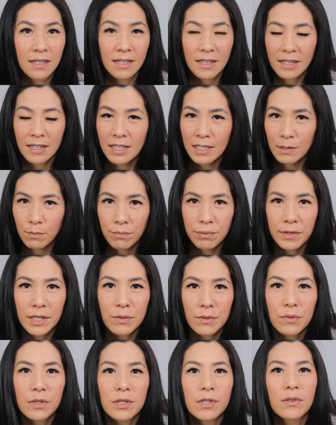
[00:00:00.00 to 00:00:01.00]
His
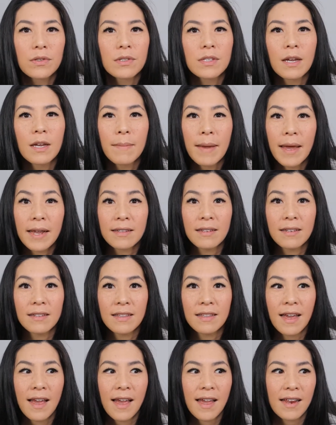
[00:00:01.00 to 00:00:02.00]
blood results come back like
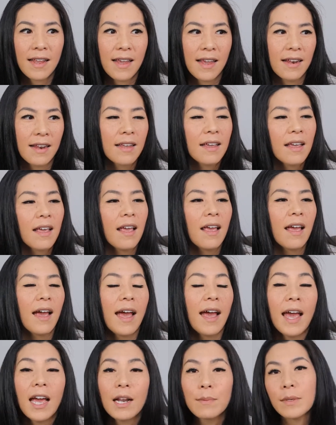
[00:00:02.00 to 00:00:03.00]
that. And I
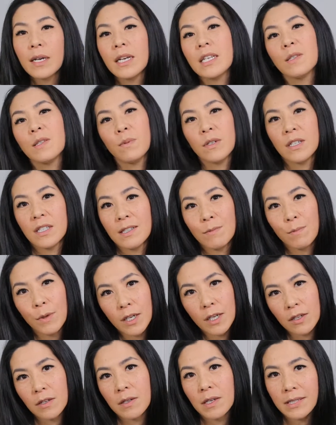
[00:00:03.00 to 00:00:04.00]
had my husband on
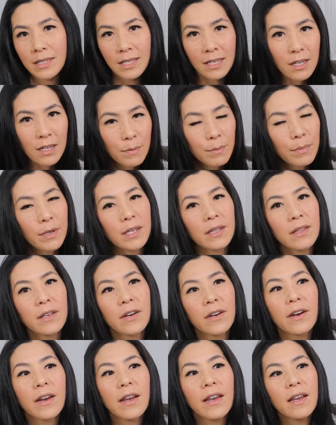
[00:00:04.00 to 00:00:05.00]
speaker because he couldn't be in
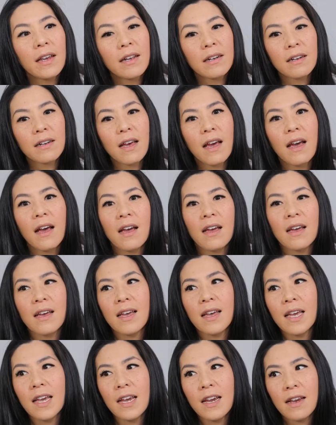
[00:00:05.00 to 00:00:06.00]
there. And
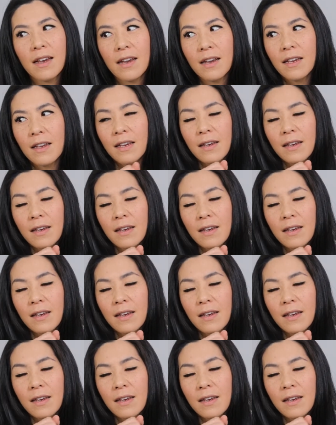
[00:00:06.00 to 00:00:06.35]
as